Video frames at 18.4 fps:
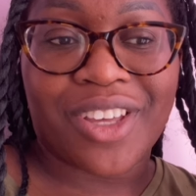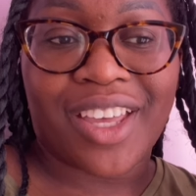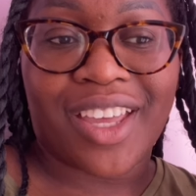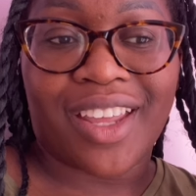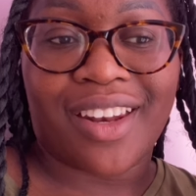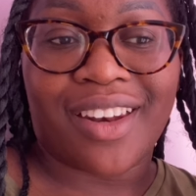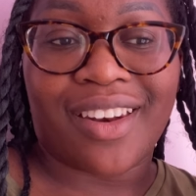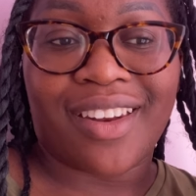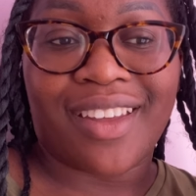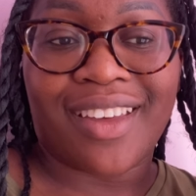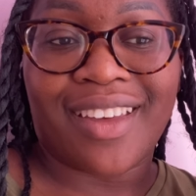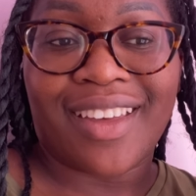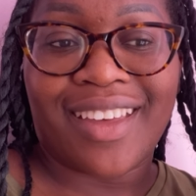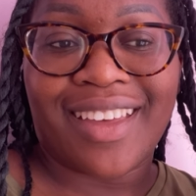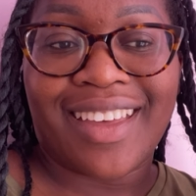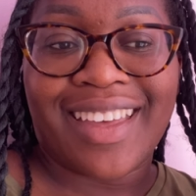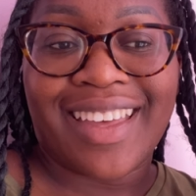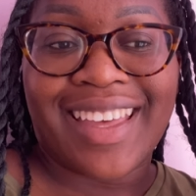And
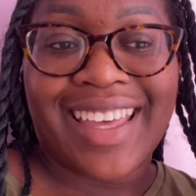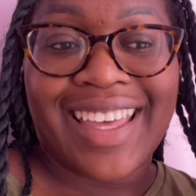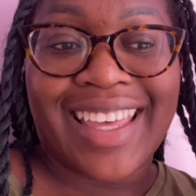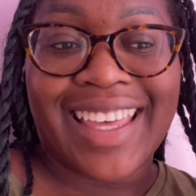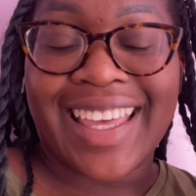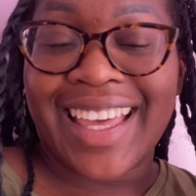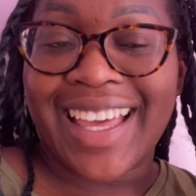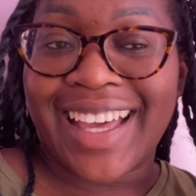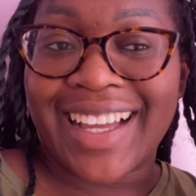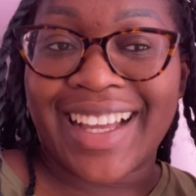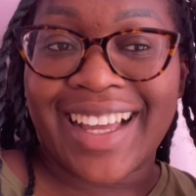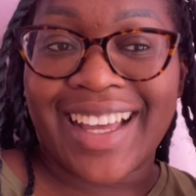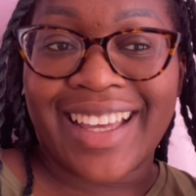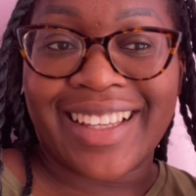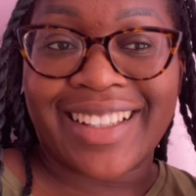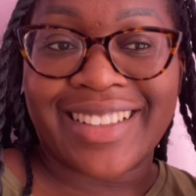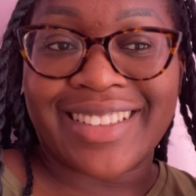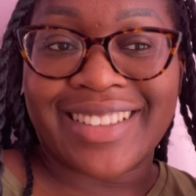yeah,
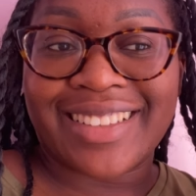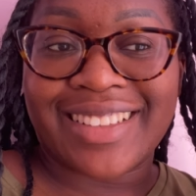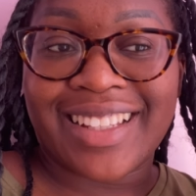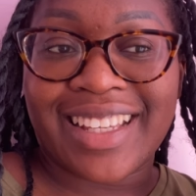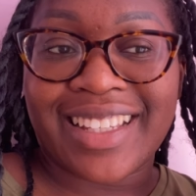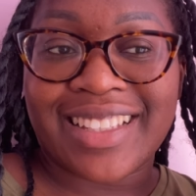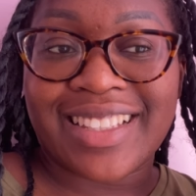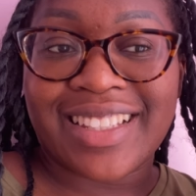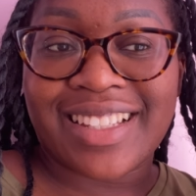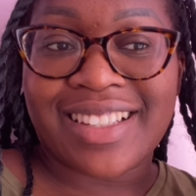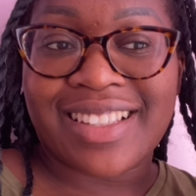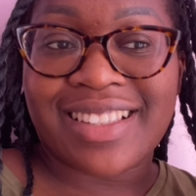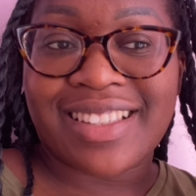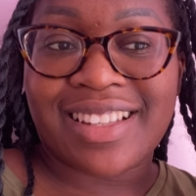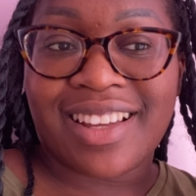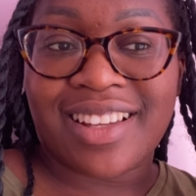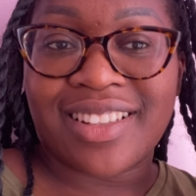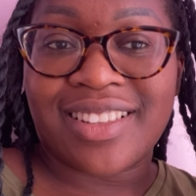guys, like, just
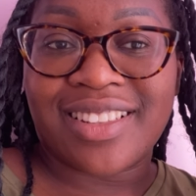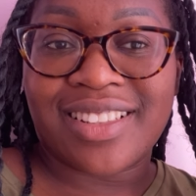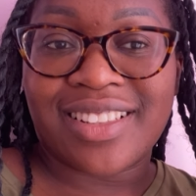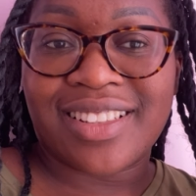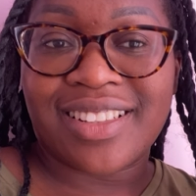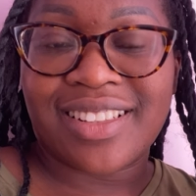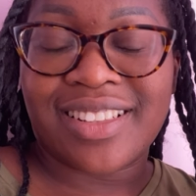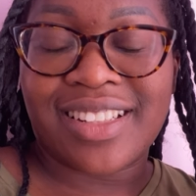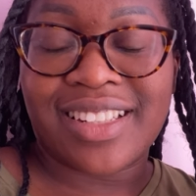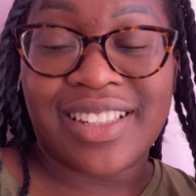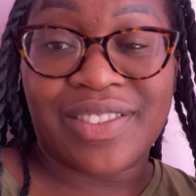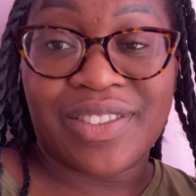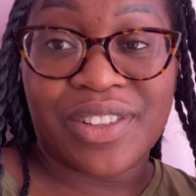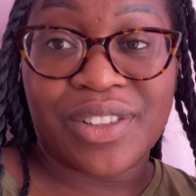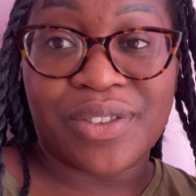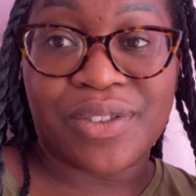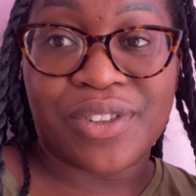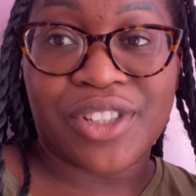start
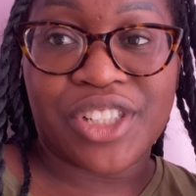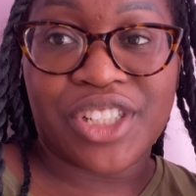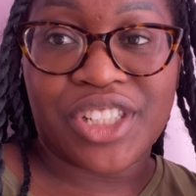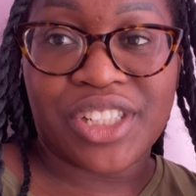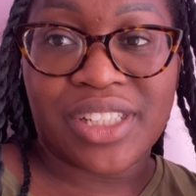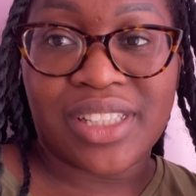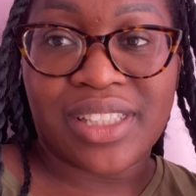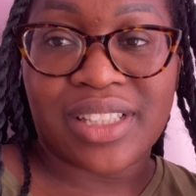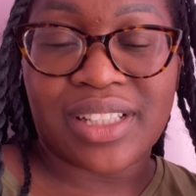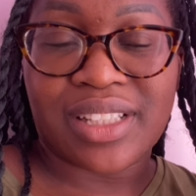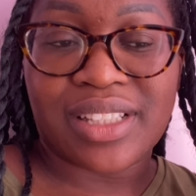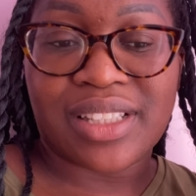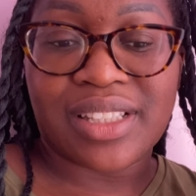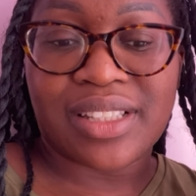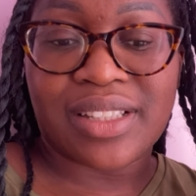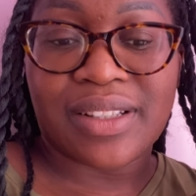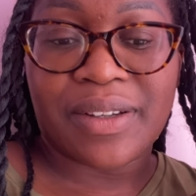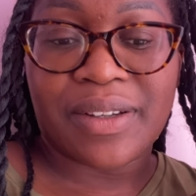living for Jesus.